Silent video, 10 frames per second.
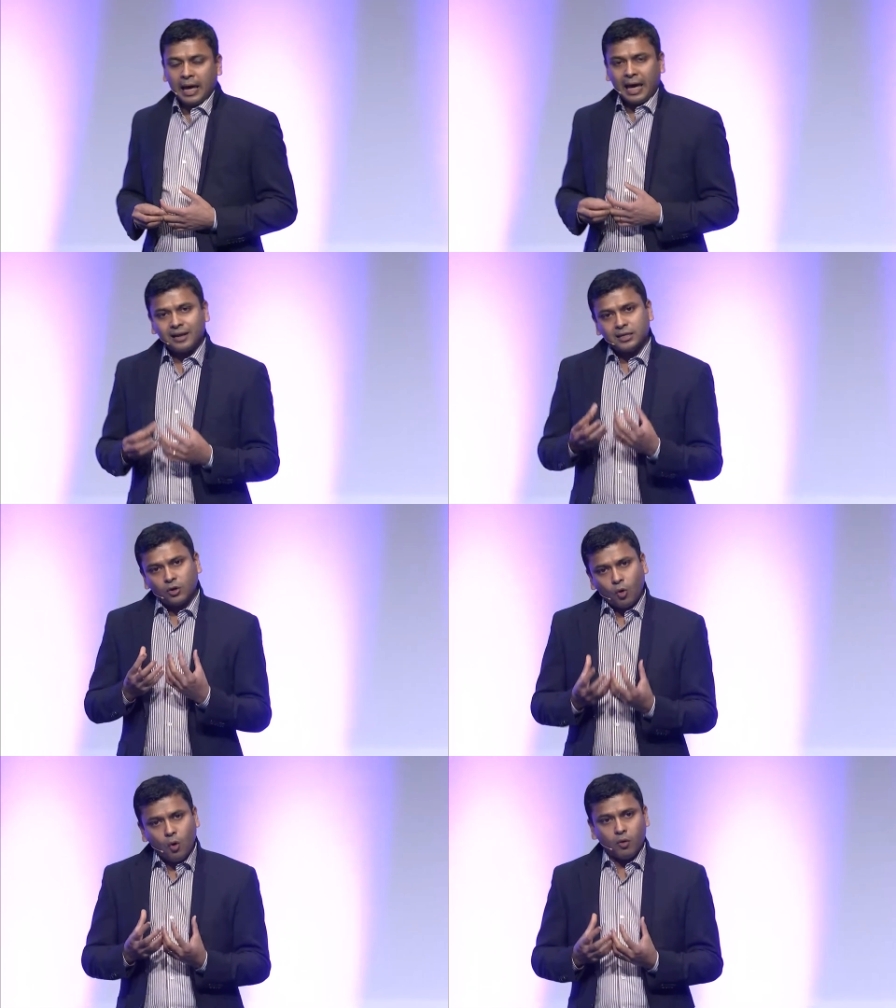And at the
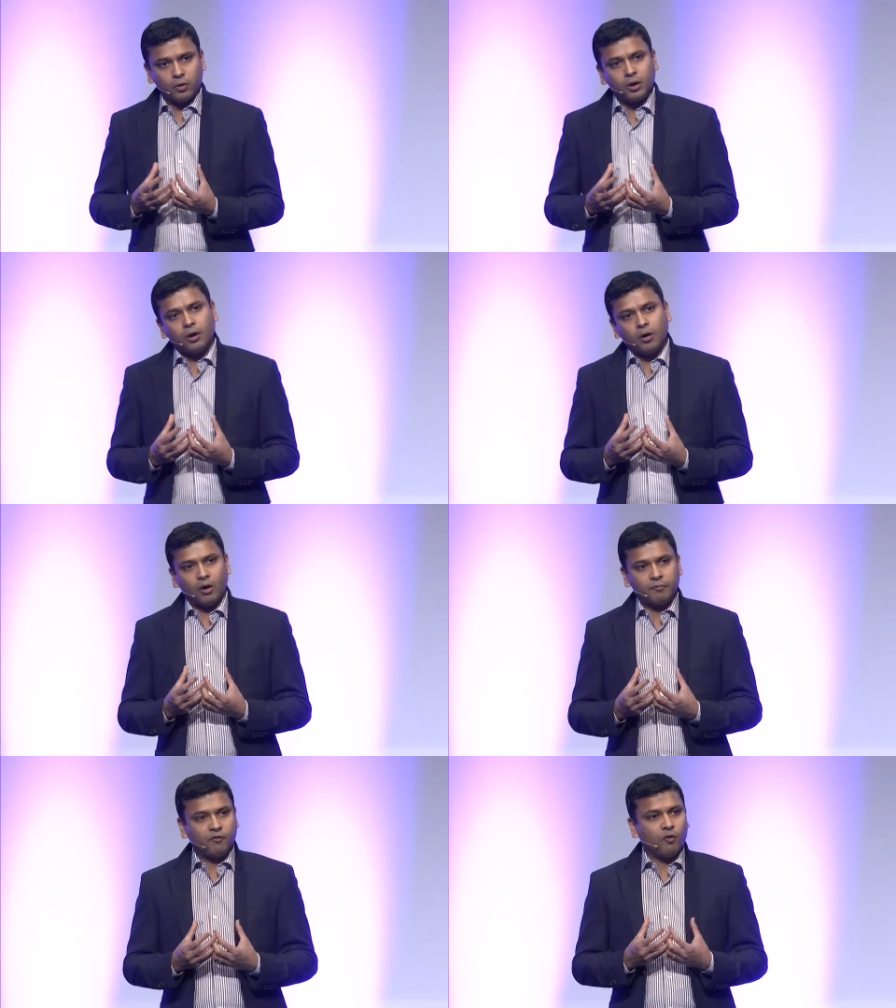core
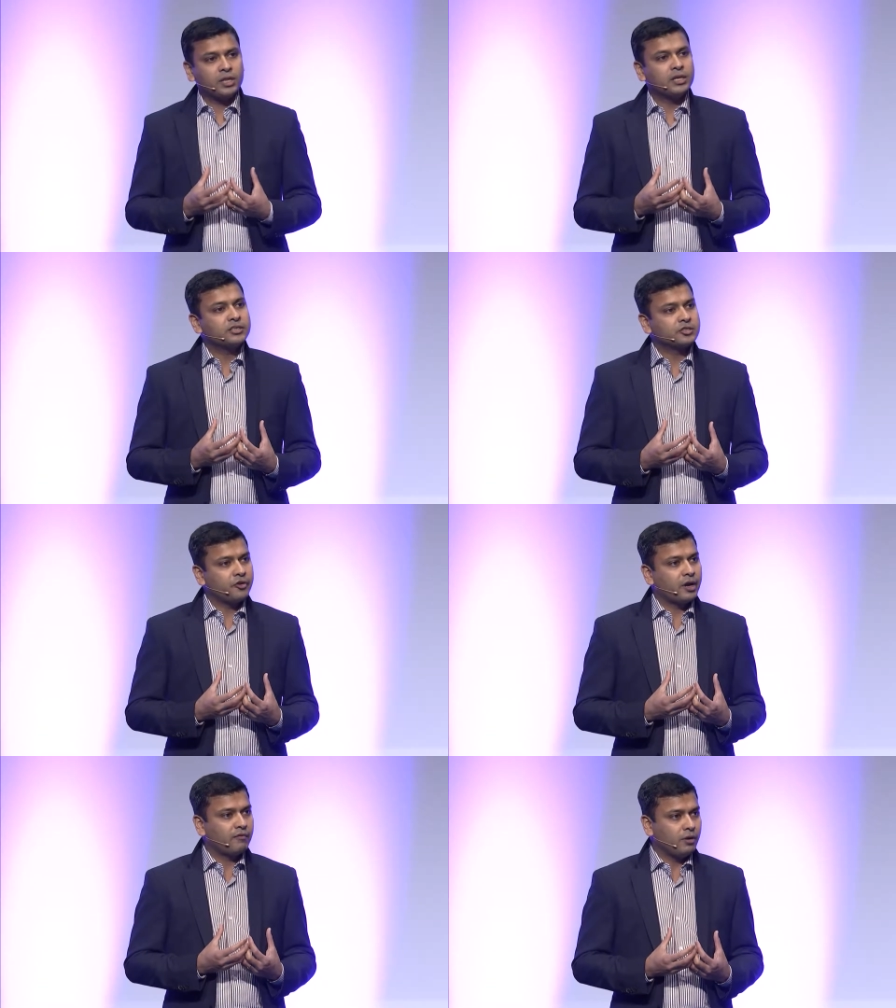of Fourth
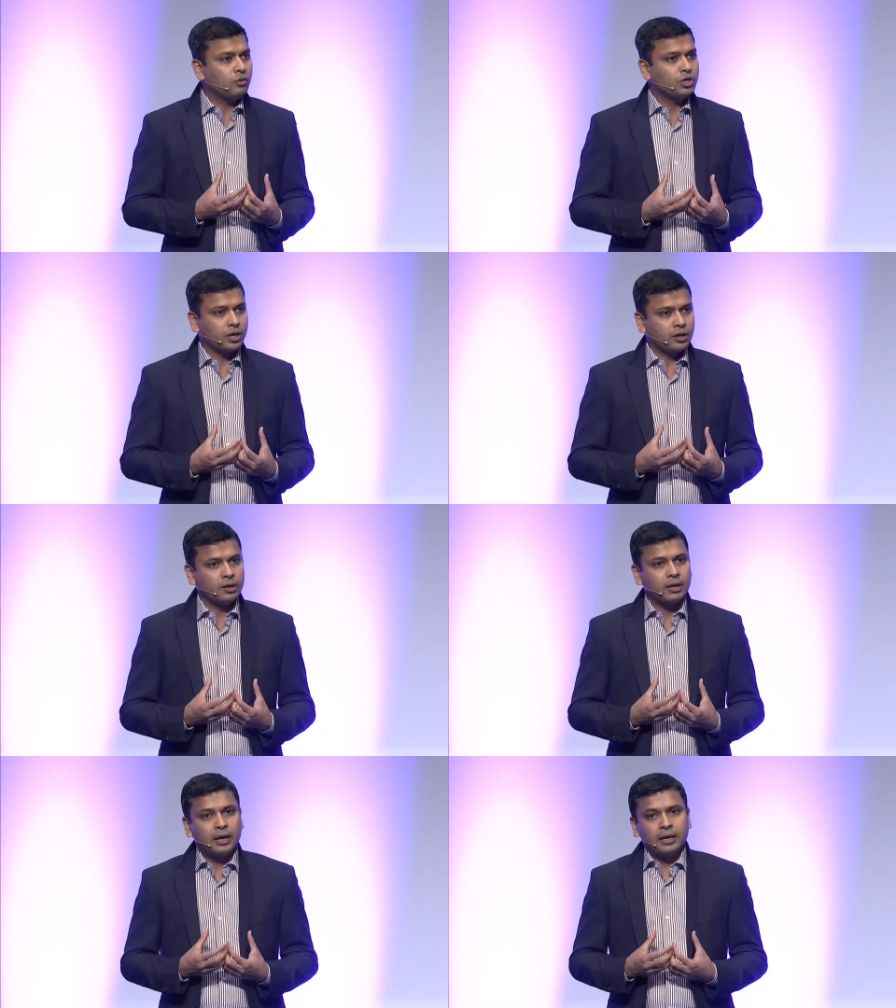Industrial
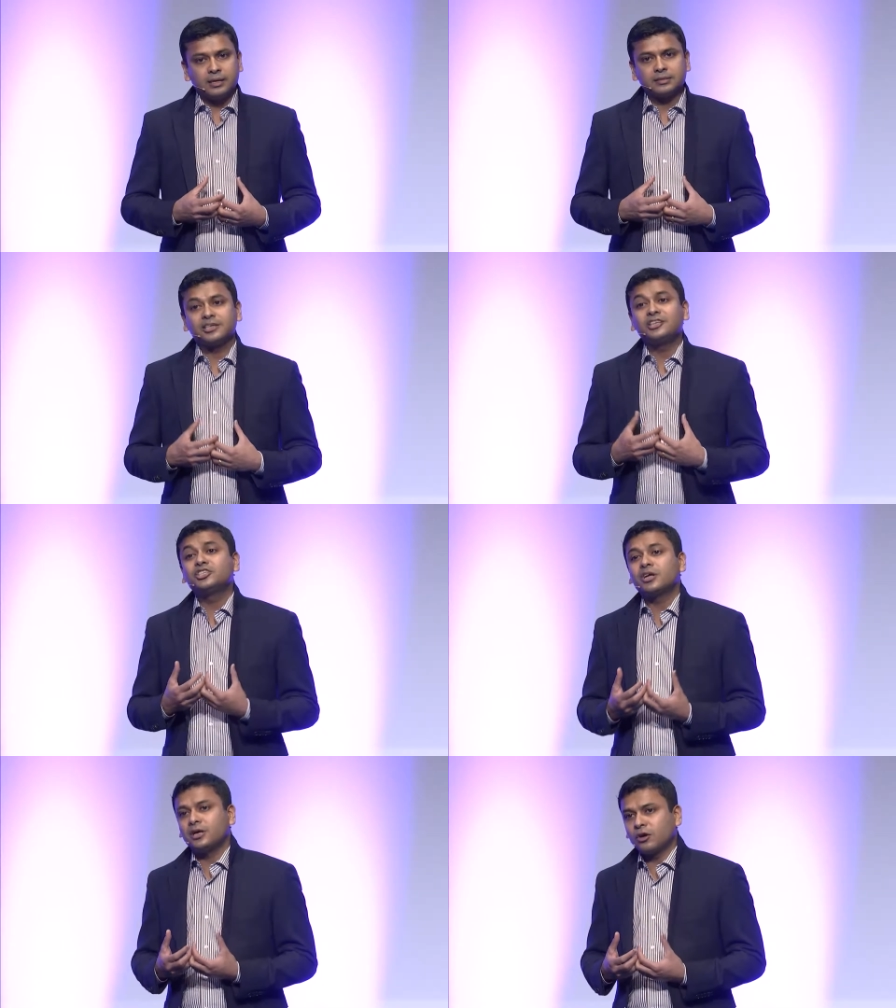Revolution is the
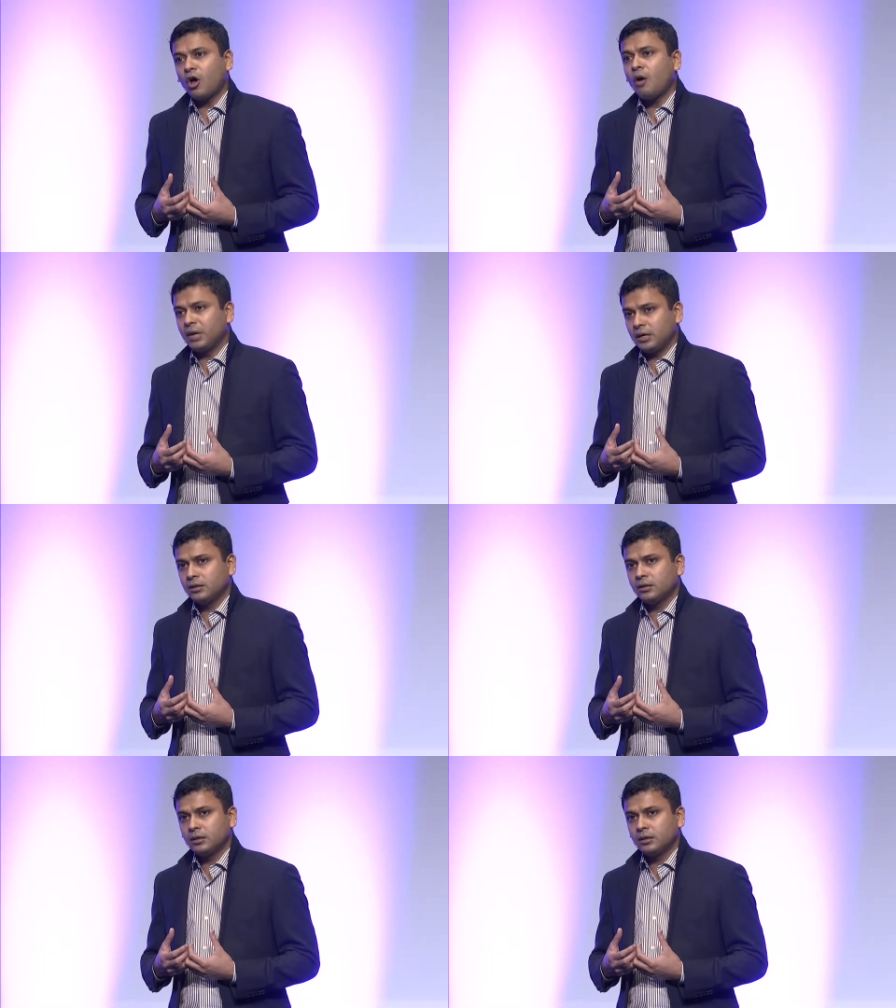digital economy.